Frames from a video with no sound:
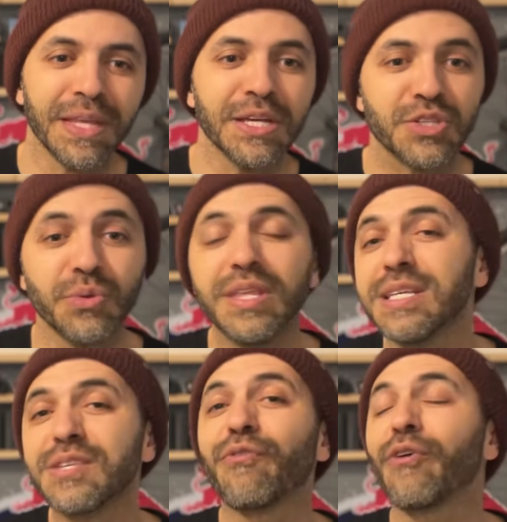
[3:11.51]
So
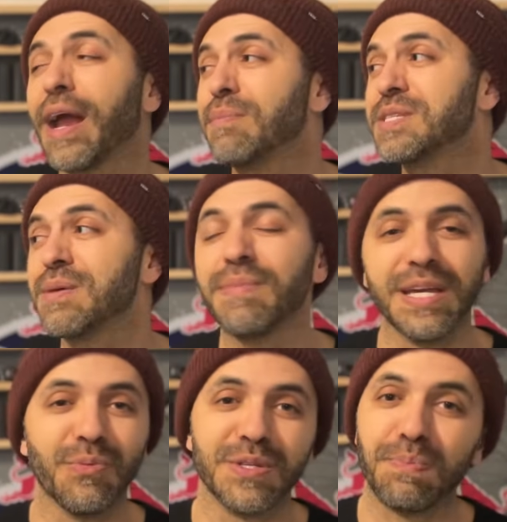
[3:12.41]
this frame to me
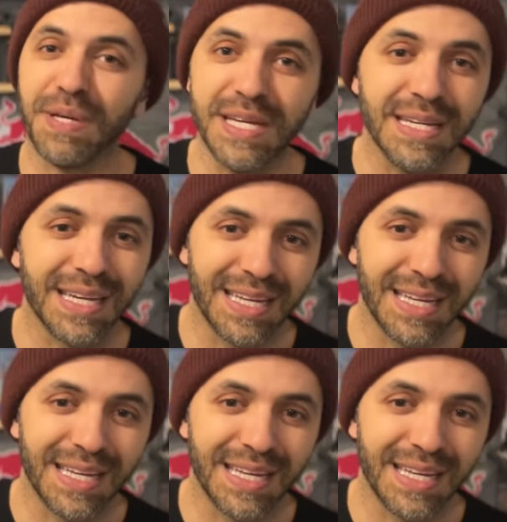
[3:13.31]
was peak